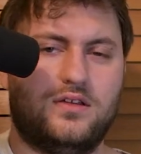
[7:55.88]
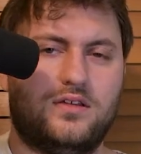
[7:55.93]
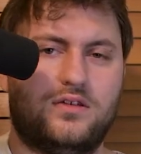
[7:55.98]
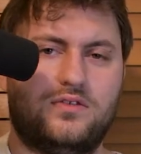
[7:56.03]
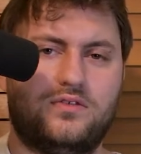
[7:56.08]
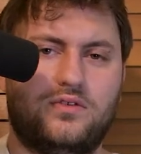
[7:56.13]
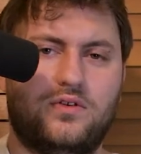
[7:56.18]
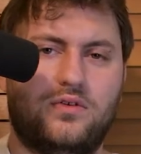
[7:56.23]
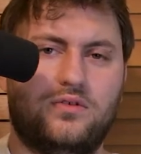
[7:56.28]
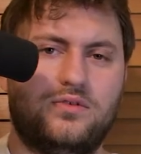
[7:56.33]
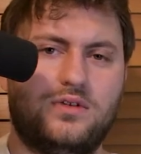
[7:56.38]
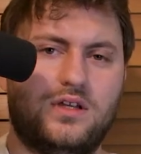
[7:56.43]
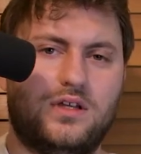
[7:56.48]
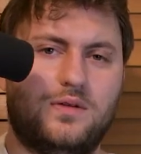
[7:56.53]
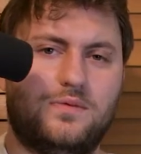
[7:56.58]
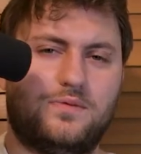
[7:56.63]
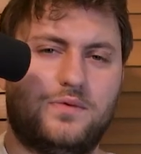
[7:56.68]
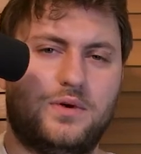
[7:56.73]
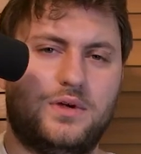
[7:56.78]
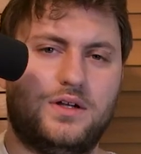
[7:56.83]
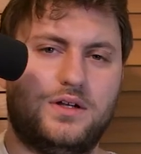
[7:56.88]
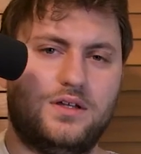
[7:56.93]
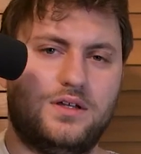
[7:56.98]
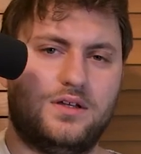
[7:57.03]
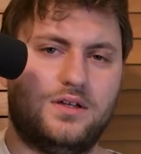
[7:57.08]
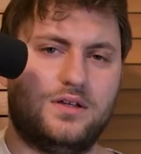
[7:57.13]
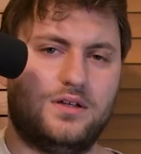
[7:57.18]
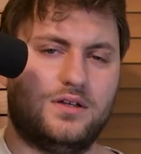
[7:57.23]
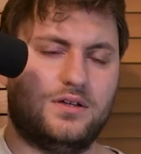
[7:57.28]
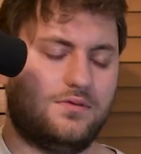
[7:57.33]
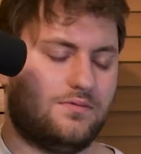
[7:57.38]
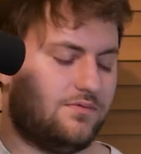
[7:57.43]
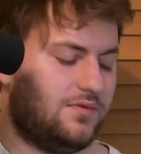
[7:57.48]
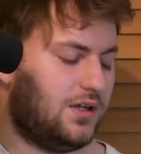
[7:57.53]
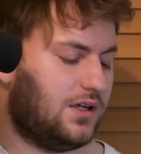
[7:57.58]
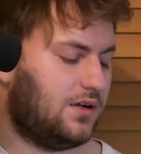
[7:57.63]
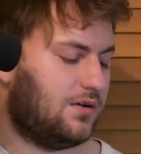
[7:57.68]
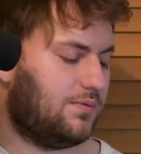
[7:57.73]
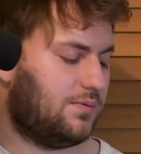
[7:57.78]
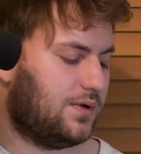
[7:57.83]
there's no need for any
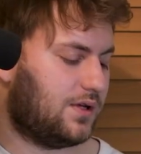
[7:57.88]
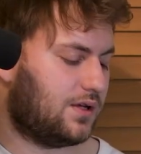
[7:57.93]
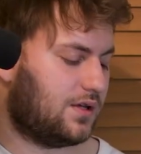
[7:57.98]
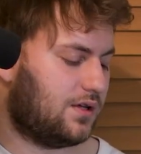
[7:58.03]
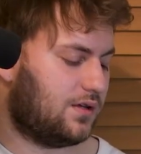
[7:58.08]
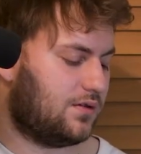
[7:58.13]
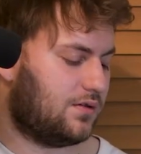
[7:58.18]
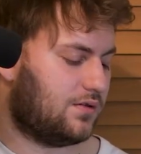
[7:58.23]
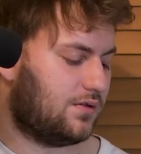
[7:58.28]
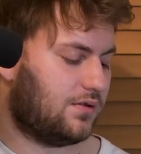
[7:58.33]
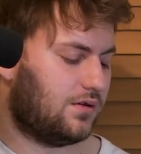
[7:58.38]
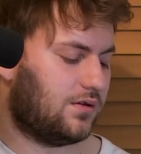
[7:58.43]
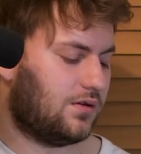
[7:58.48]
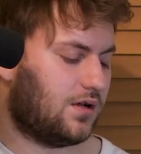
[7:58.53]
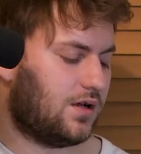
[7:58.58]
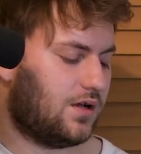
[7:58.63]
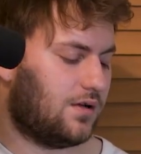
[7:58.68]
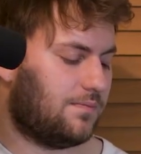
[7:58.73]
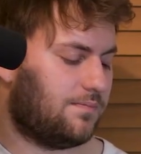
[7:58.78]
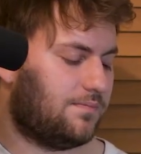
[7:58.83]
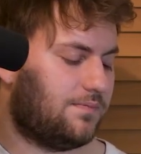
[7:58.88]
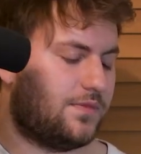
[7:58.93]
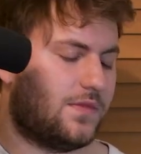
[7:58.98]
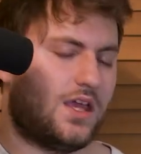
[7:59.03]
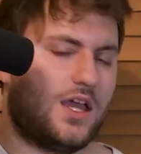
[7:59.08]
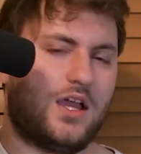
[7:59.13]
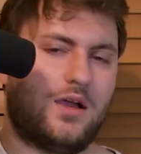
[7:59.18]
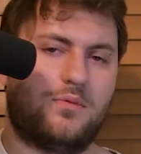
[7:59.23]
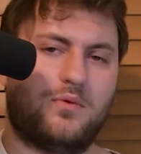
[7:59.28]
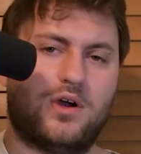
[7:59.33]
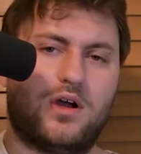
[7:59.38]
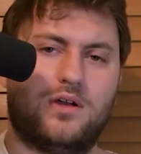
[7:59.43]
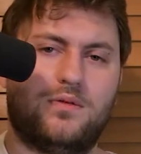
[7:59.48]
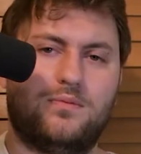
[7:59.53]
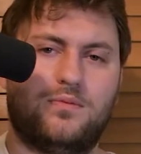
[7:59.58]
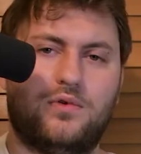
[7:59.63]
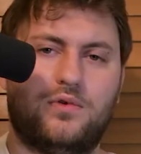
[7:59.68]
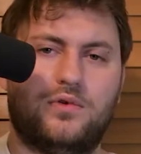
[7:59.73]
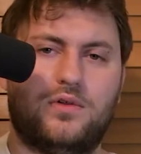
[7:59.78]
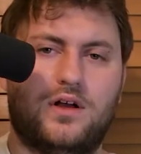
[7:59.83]
finger picking or hammer on and
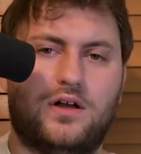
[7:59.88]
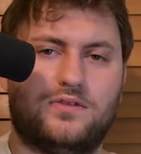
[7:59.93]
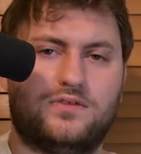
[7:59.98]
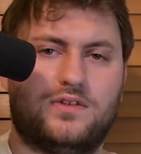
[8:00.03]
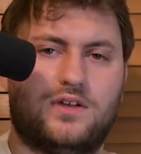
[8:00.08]
pull offs,